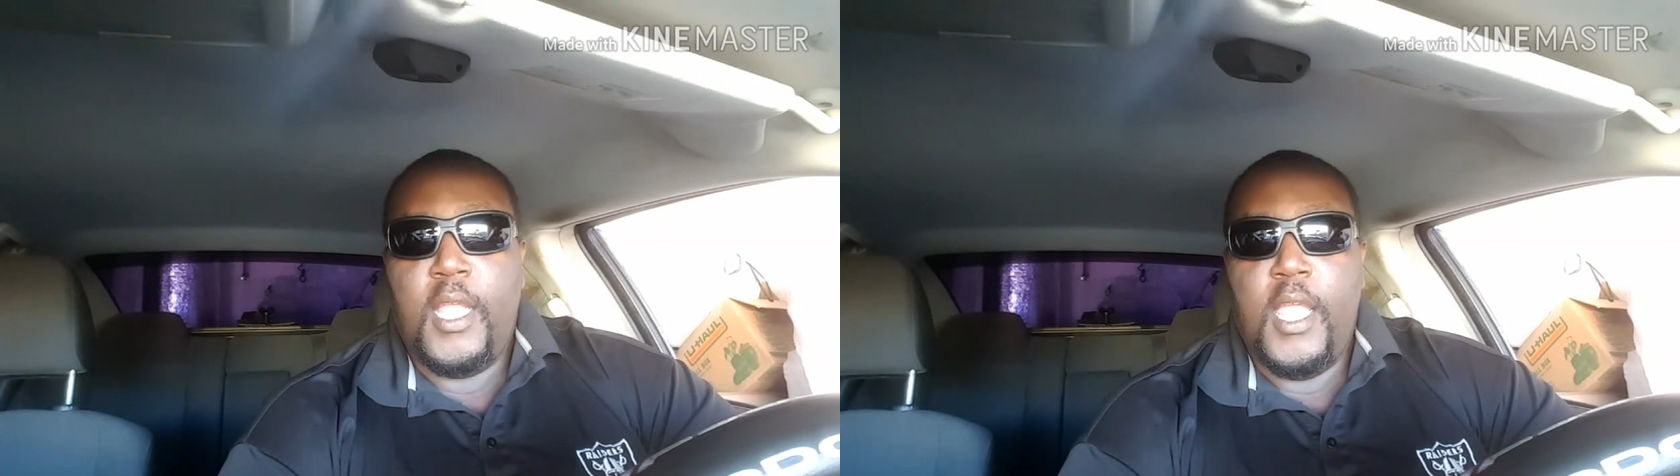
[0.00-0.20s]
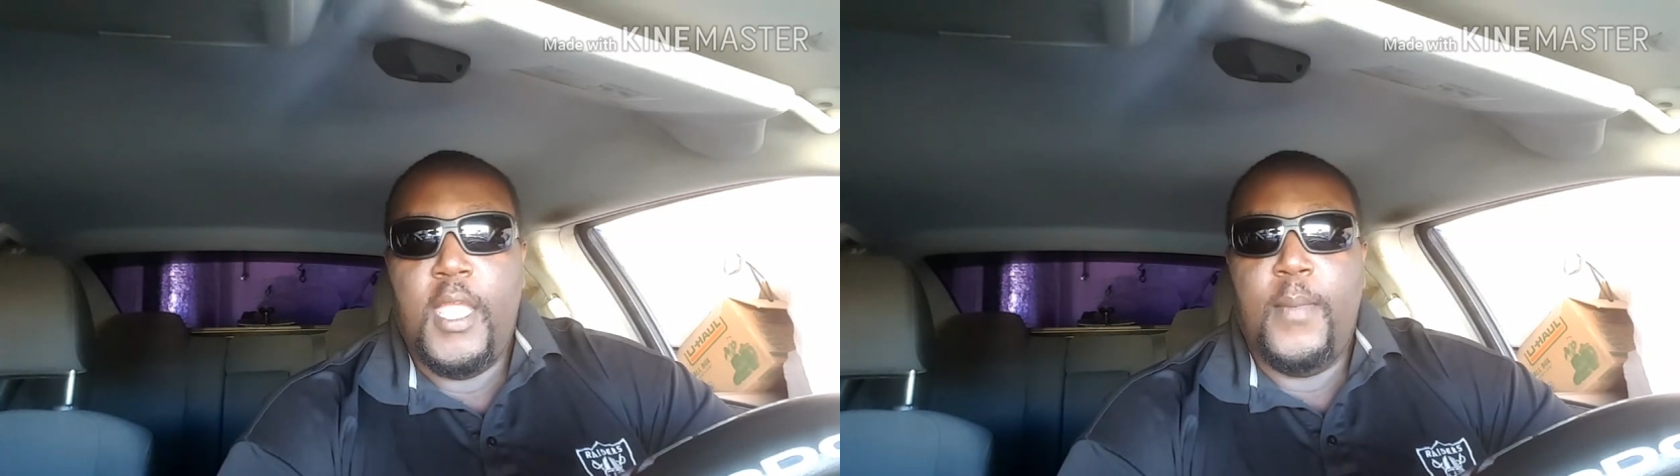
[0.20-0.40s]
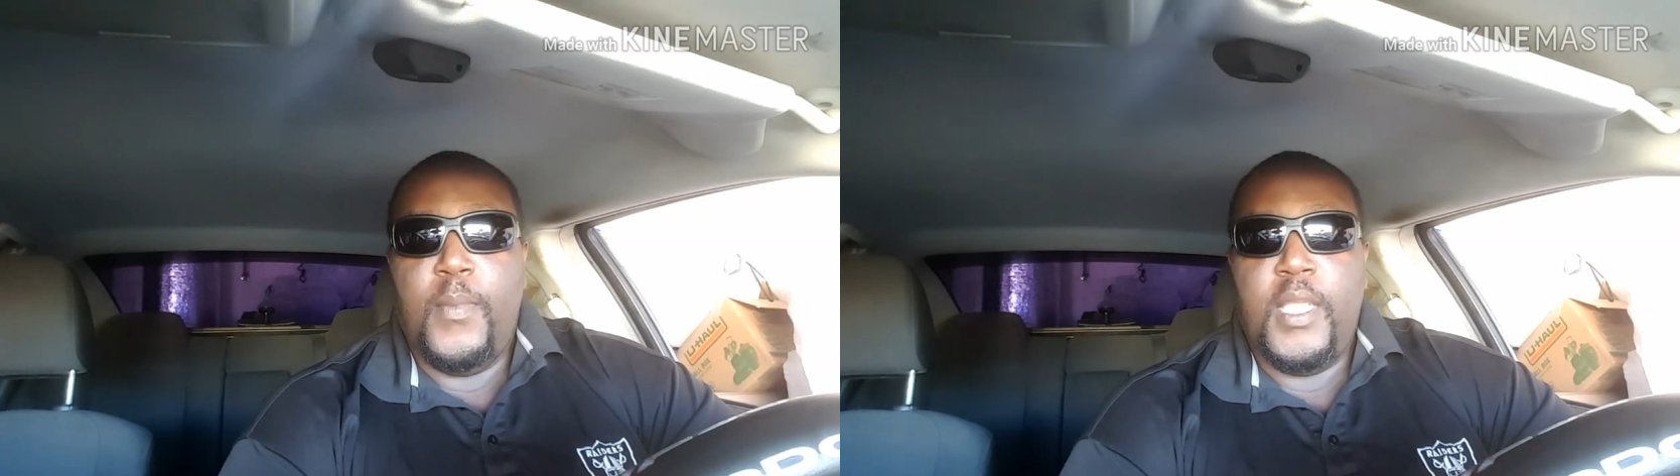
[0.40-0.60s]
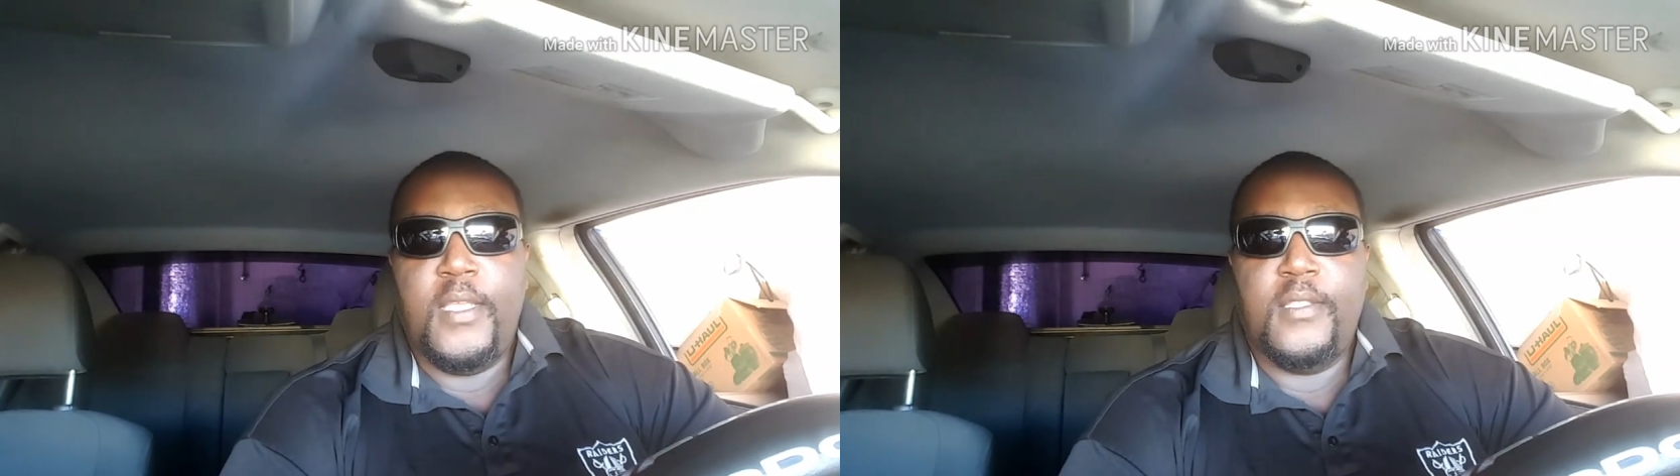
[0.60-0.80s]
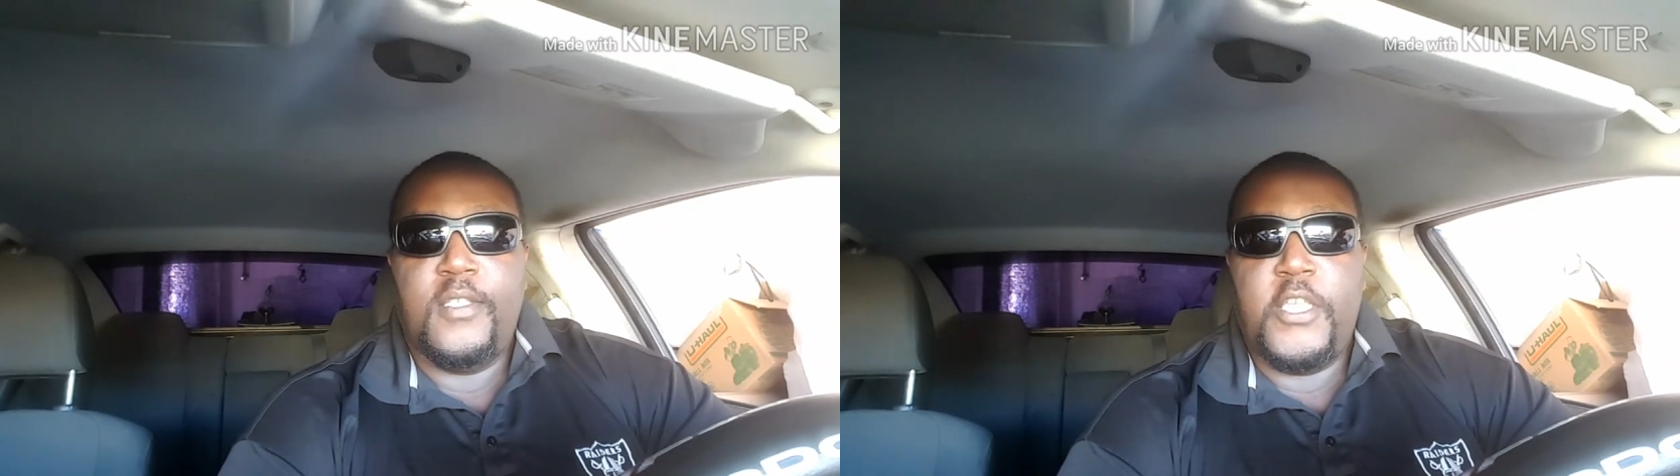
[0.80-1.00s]
And being
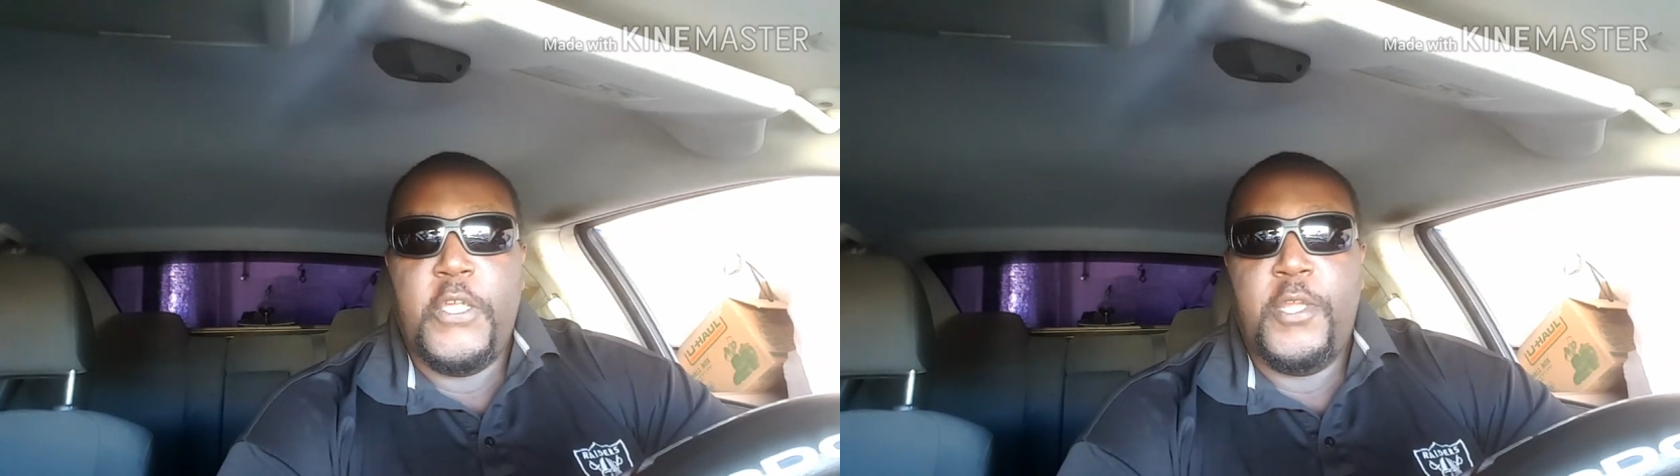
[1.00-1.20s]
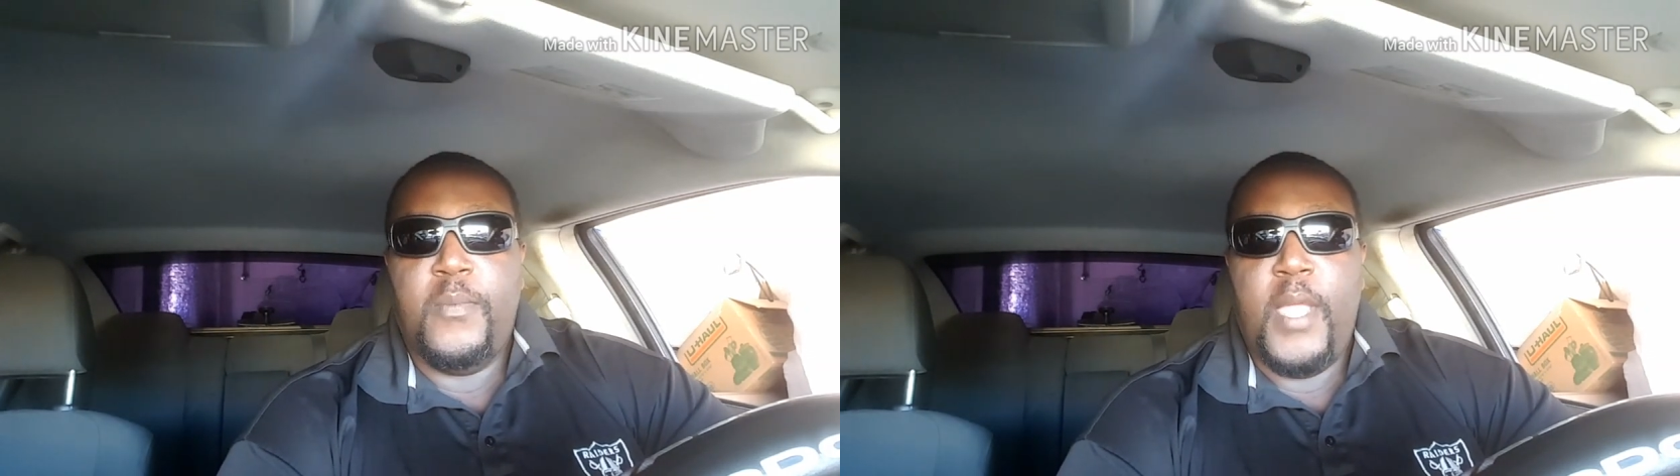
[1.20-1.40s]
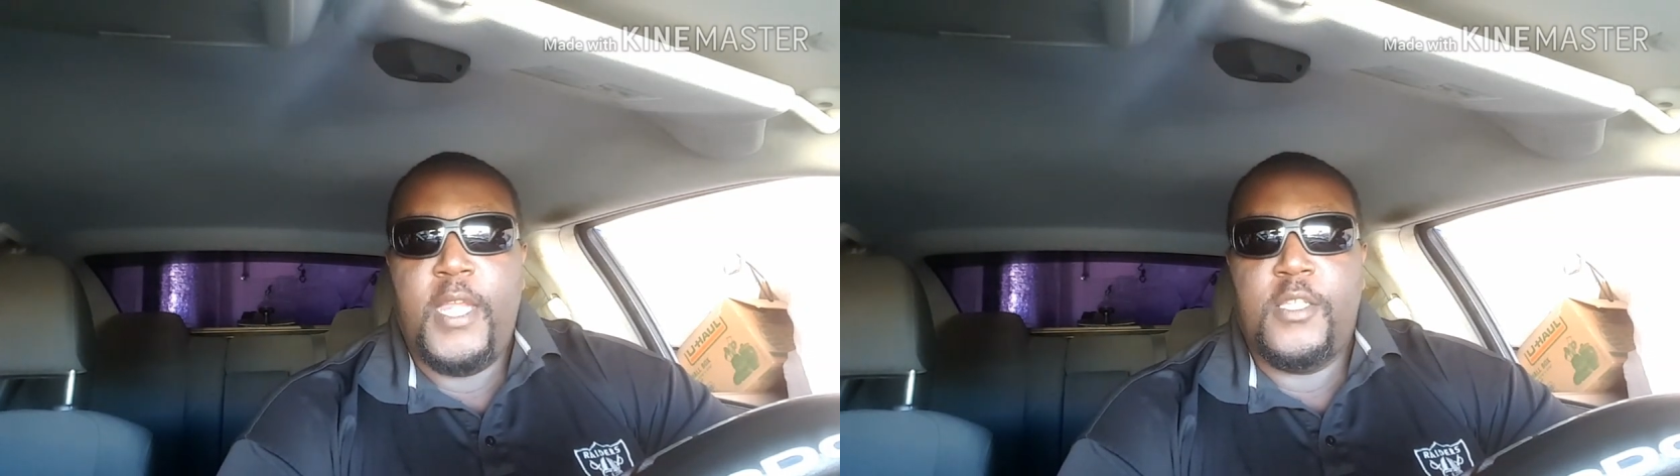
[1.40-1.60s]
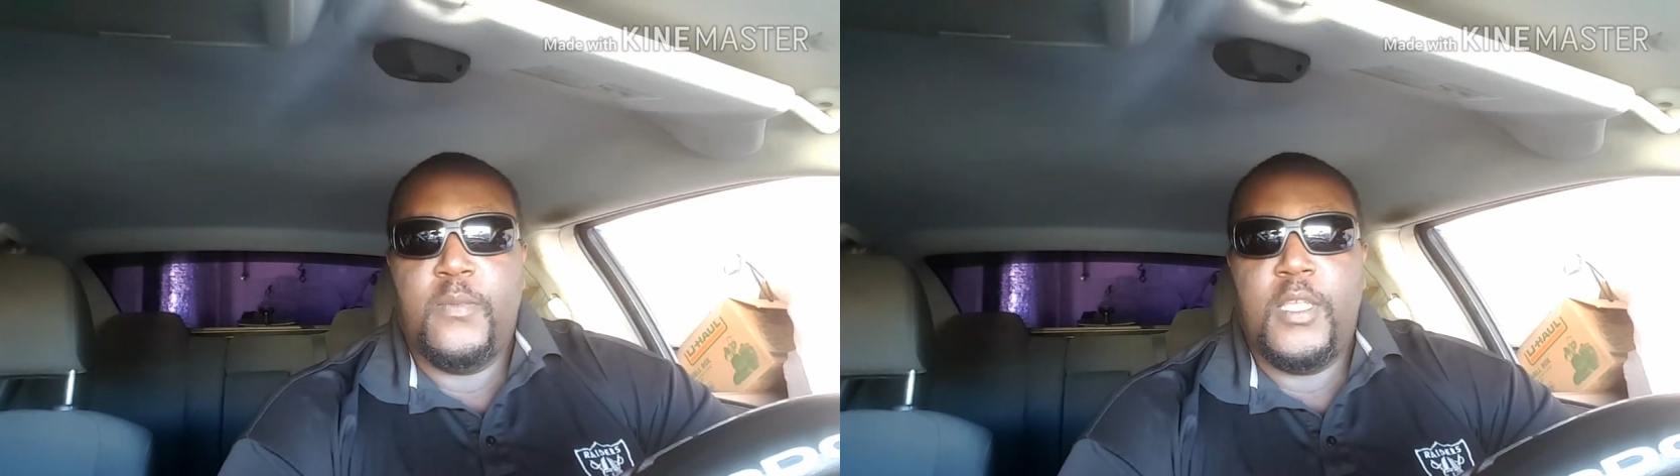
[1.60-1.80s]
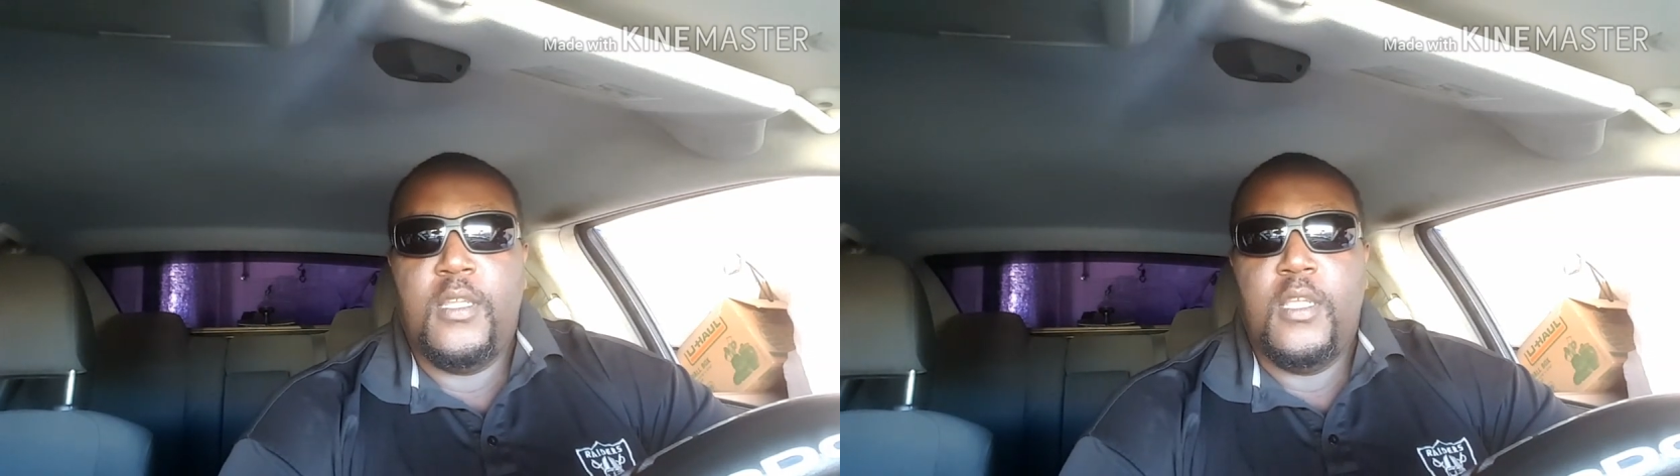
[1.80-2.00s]
in security
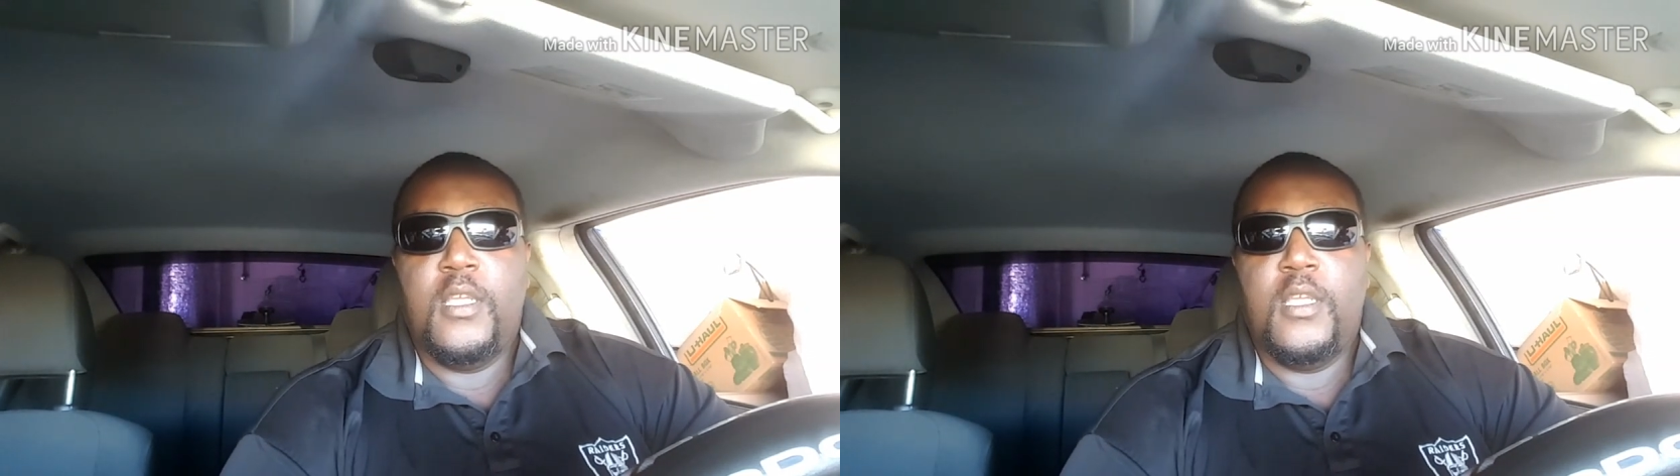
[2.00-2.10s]
management,